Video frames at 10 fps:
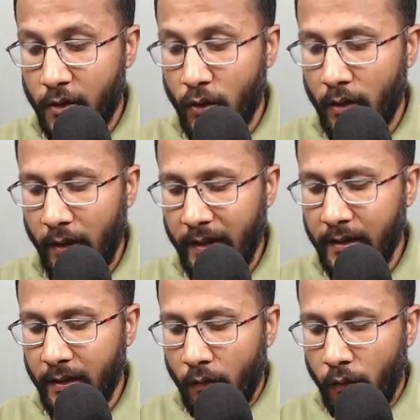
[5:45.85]
So I'll
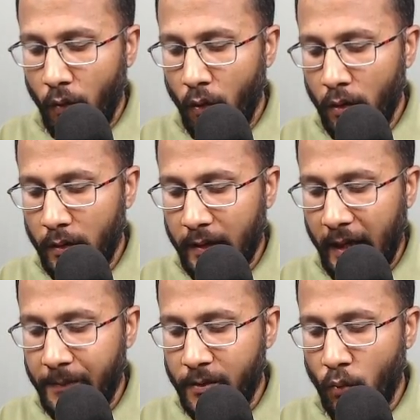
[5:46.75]
write 4
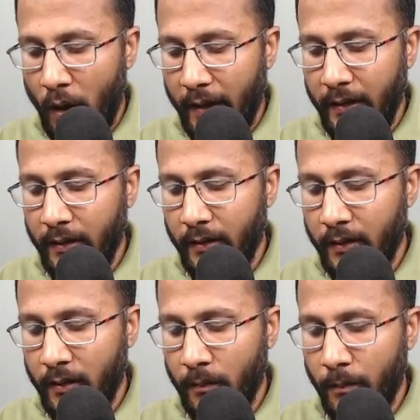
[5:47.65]
times 1
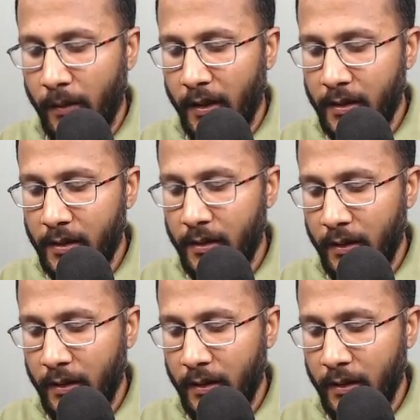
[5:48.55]
plus